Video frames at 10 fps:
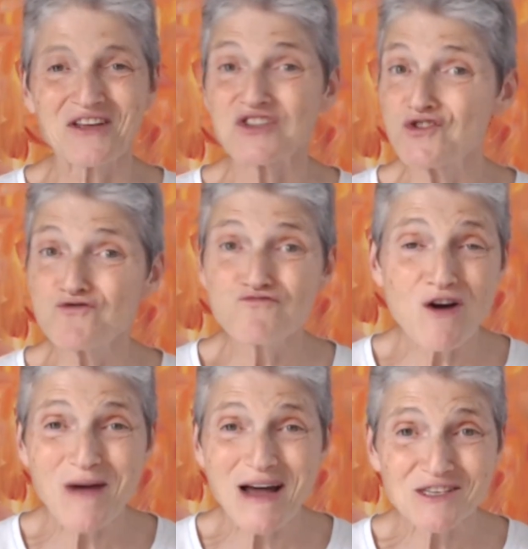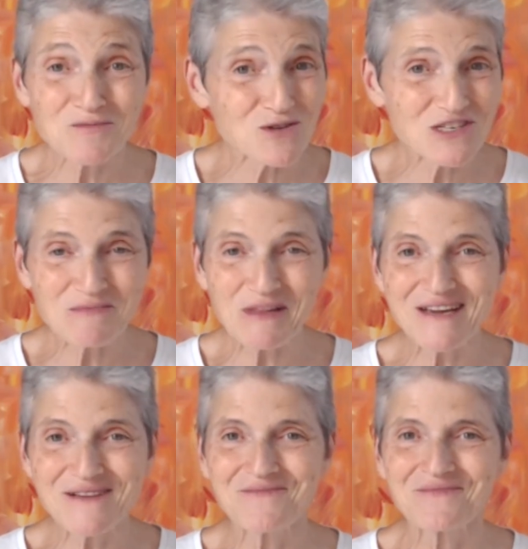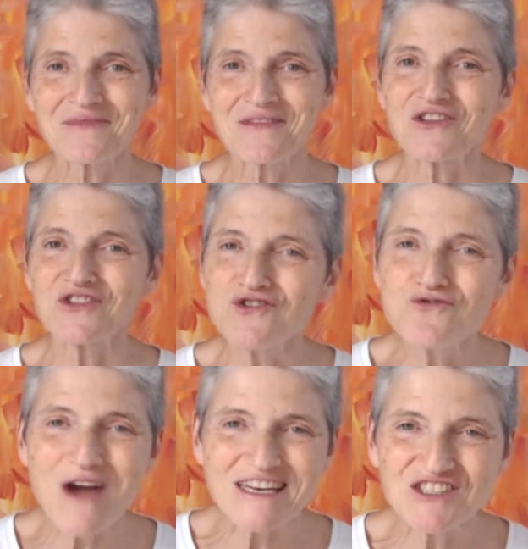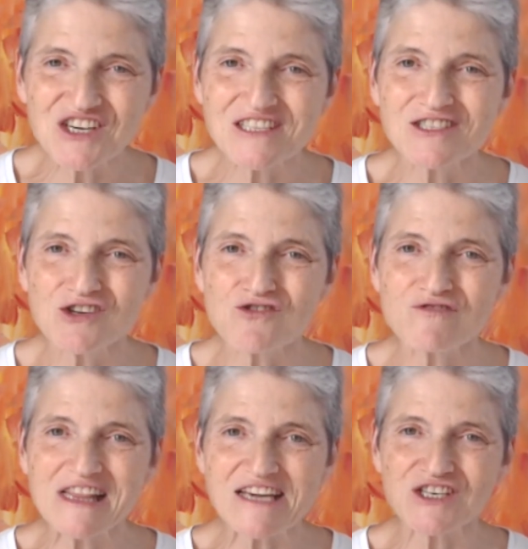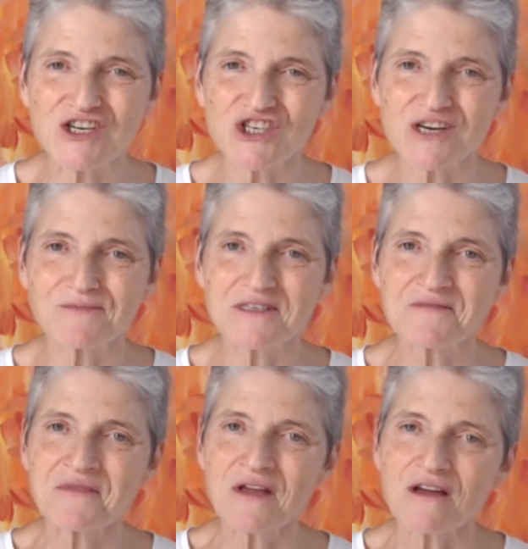new romance possibly, new energy into your relationships,